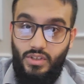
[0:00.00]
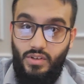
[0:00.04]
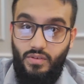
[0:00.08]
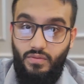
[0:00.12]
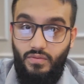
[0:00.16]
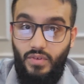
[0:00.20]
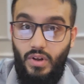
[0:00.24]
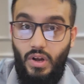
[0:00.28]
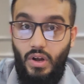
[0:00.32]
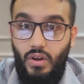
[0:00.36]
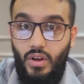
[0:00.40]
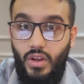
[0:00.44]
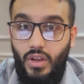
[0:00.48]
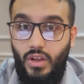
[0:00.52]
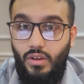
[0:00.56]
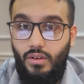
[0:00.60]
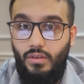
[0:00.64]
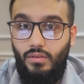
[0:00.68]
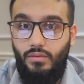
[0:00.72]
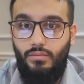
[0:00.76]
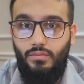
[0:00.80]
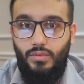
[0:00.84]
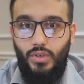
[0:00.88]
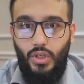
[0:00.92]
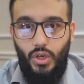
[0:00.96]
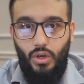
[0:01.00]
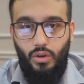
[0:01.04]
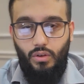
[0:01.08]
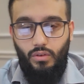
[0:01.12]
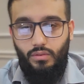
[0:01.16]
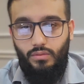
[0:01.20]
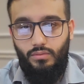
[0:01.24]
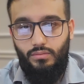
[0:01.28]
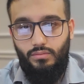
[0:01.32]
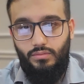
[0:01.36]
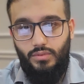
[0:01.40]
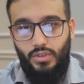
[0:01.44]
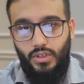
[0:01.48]
it's a very
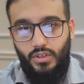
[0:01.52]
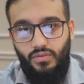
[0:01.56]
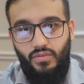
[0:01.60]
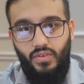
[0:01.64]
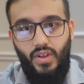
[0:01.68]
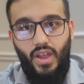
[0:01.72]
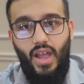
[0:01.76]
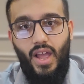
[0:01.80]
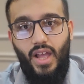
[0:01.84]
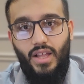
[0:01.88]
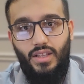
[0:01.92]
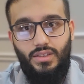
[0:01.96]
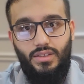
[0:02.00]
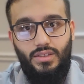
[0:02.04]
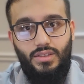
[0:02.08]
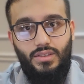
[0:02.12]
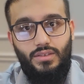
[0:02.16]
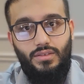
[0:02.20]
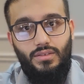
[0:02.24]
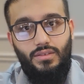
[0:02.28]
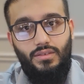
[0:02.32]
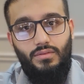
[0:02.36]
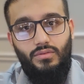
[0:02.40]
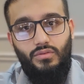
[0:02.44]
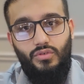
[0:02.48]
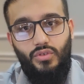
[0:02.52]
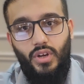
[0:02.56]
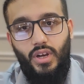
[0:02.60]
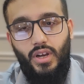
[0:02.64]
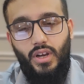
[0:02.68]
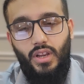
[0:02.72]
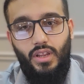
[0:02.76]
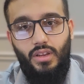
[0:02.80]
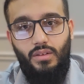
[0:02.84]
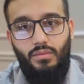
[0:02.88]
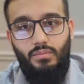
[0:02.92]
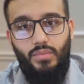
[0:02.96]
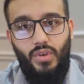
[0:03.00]
advanced
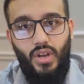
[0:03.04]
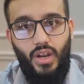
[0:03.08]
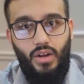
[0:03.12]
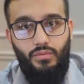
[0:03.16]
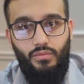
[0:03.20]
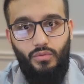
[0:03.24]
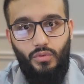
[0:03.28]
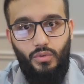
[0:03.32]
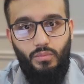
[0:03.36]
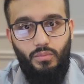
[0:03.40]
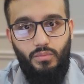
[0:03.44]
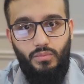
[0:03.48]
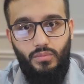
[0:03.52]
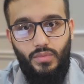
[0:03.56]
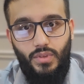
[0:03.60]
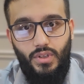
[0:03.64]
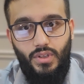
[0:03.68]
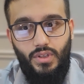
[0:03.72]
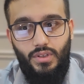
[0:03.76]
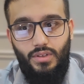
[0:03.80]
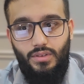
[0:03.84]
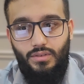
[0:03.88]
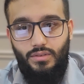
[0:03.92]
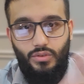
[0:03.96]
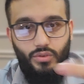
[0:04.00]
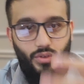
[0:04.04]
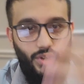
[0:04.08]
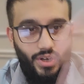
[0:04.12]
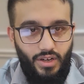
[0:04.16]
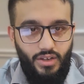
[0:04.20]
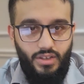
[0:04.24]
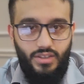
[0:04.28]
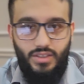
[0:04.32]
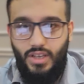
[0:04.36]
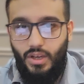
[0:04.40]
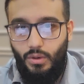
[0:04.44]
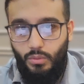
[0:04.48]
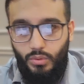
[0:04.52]
trading platform. So you got to
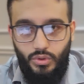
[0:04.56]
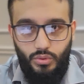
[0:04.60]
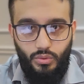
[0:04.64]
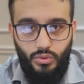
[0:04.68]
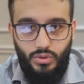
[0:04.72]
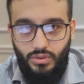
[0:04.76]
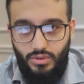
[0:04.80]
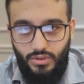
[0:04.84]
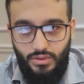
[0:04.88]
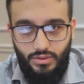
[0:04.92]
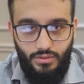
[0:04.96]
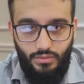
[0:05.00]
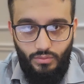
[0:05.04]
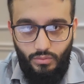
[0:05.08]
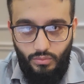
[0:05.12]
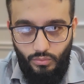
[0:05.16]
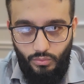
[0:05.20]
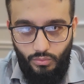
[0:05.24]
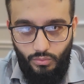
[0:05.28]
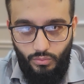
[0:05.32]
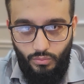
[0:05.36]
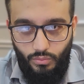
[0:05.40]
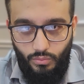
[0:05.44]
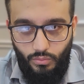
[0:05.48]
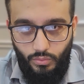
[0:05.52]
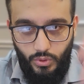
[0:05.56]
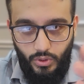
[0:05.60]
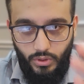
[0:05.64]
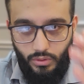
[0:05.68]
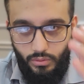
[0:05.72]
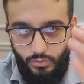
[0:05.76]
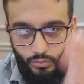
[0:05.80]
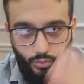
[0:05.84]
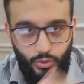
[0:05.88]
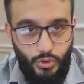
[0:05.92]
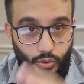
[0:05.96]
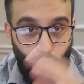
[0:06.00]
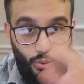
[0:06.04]
decide which
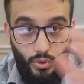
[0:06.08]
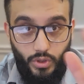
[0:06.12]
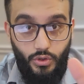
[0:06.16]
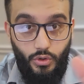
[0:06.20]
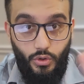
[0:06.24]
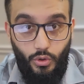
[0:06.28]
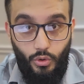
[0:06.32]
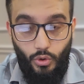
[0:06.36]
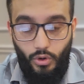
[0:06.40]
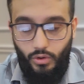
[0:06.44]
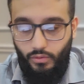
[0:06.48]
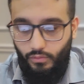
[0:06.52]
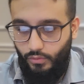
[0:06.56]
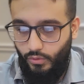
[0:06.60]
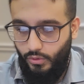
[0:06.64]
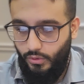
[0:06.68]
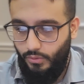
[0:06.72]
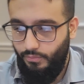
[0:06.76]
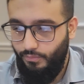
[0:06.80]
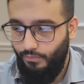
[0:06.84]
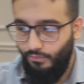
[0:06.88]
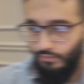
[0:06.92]
one you're going for.